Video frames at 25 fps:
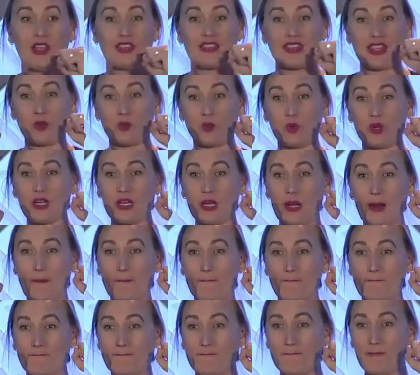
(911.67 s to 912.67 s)
then we're gonna
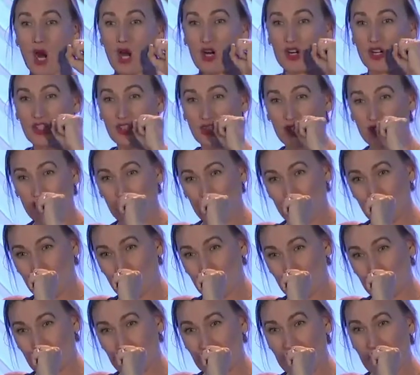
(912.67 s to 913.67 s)
march,
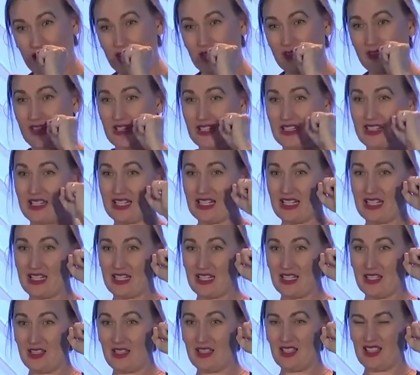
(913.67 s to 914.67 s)
kind of a
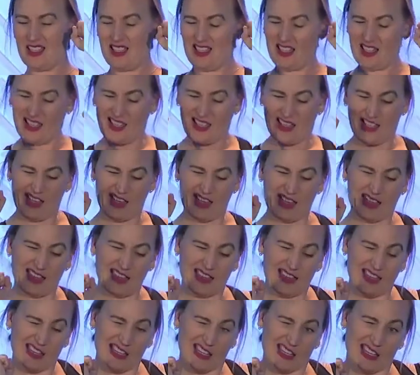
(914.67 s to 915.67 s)
knee,
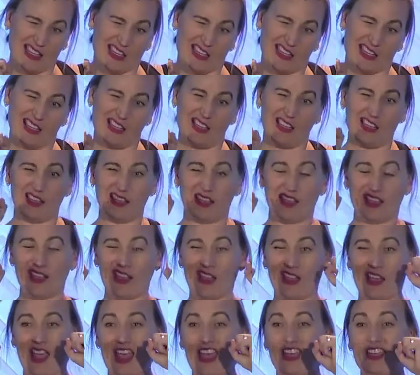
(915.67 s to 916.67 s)
and
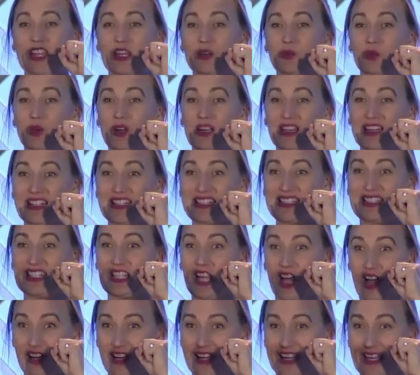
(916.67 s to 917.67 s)
then we're gonna
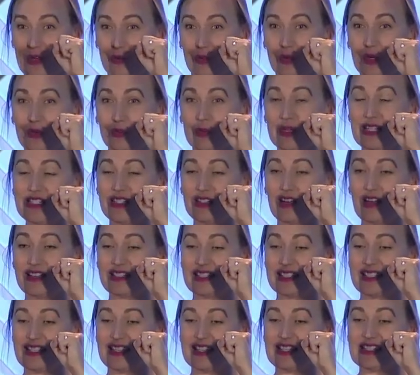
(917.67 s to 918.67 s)
duck. And when we
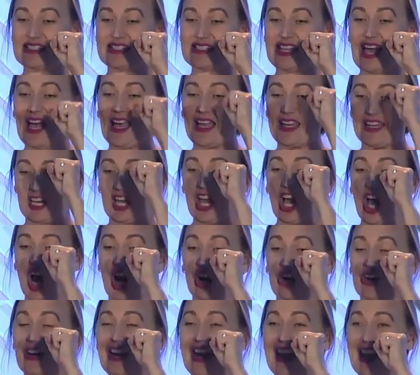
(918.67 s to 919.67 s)
duck to the side,
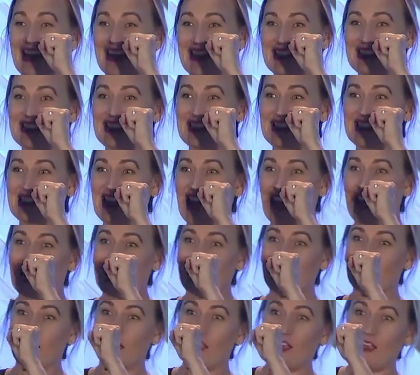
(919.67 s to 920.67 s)
our hands
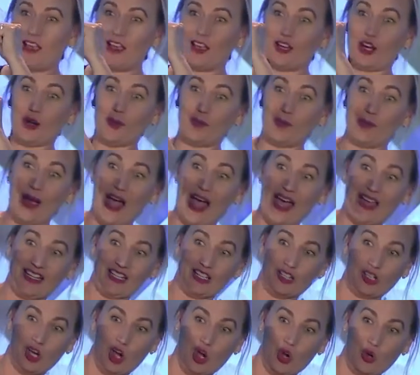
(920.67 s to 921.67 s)
stay and our
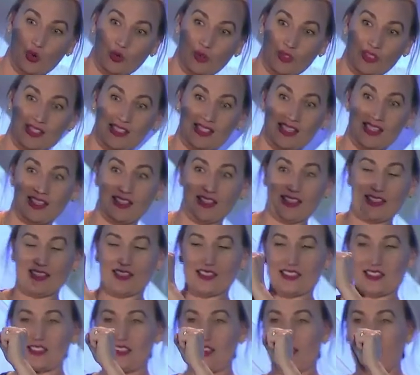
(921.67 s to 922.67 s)
body goes.
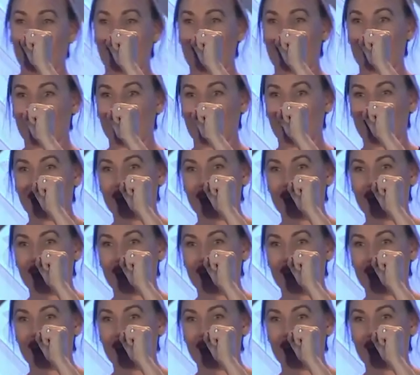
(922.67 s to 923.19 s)
Duck,